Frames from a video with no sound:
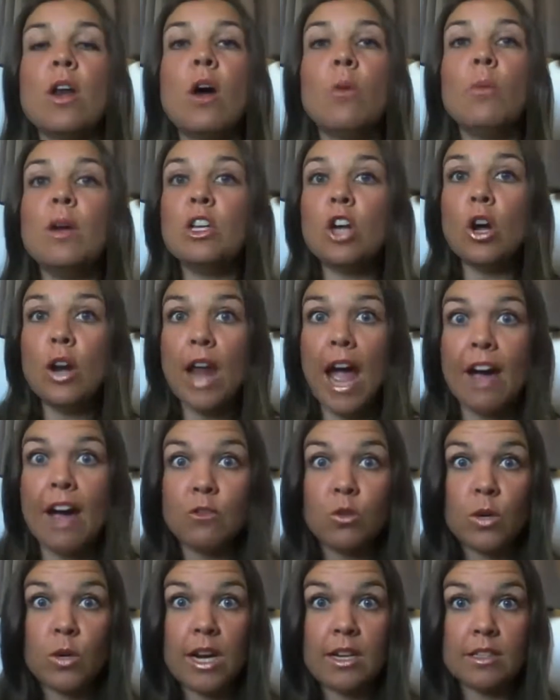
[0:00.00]
Now we don't
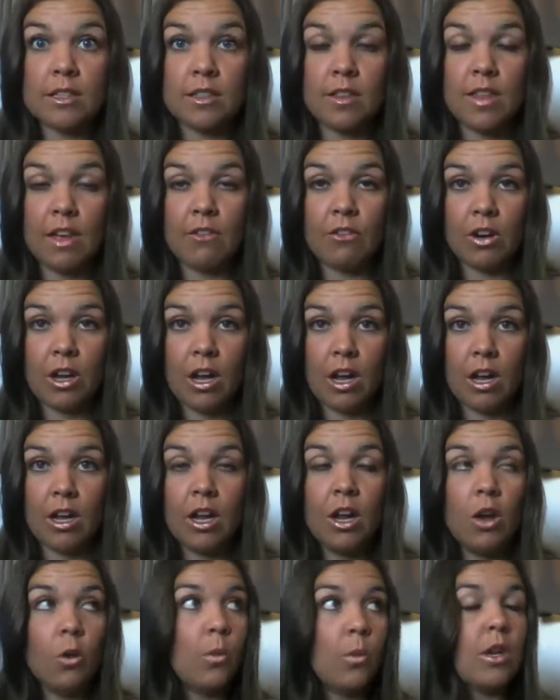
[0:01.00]
have tornadoes in South Africa.
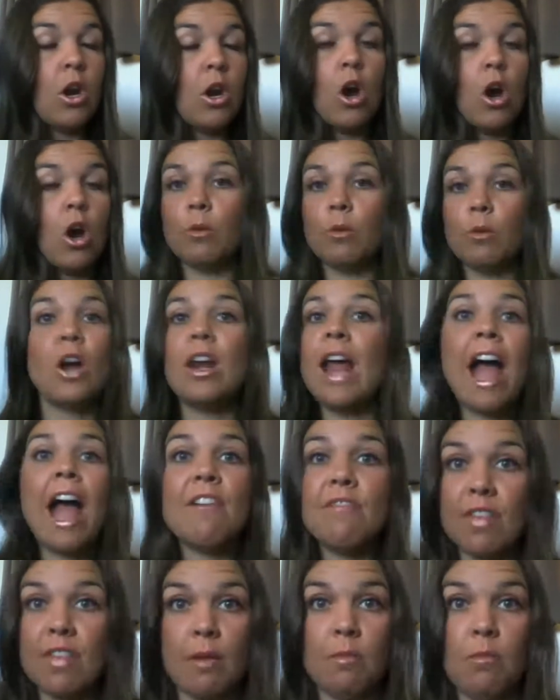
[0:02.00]
We don't
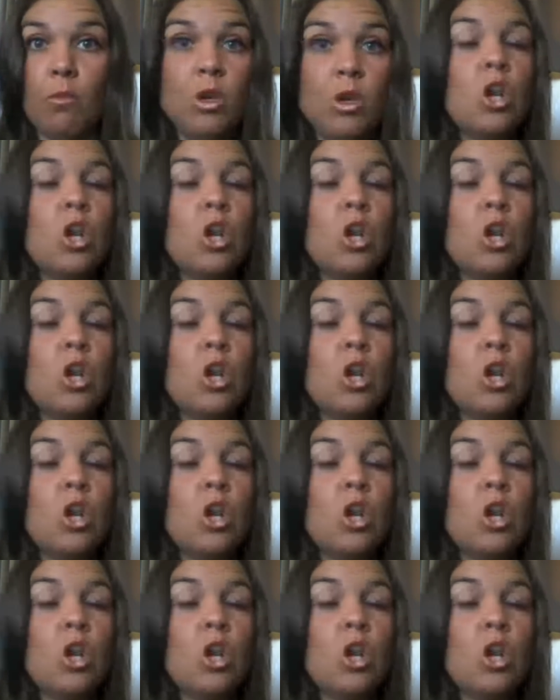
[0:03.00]
have them.